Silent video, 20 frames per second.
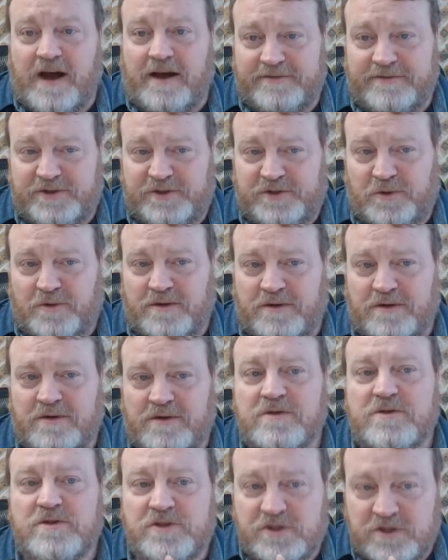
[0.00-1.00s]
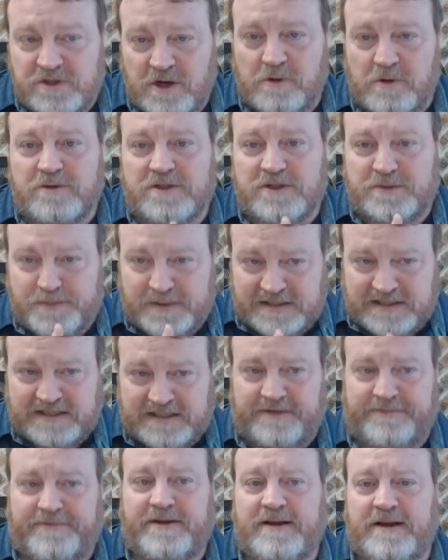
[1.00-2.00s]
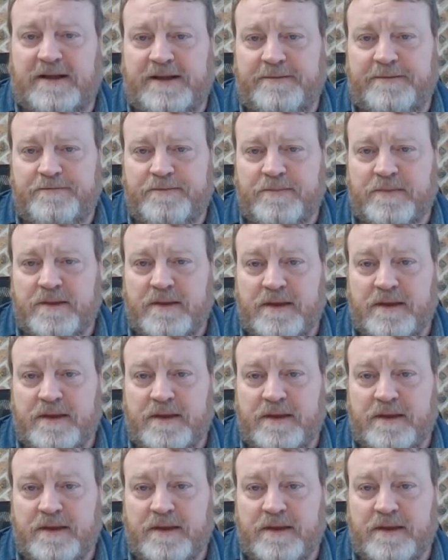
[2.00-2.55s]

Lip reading: offshore so specifically,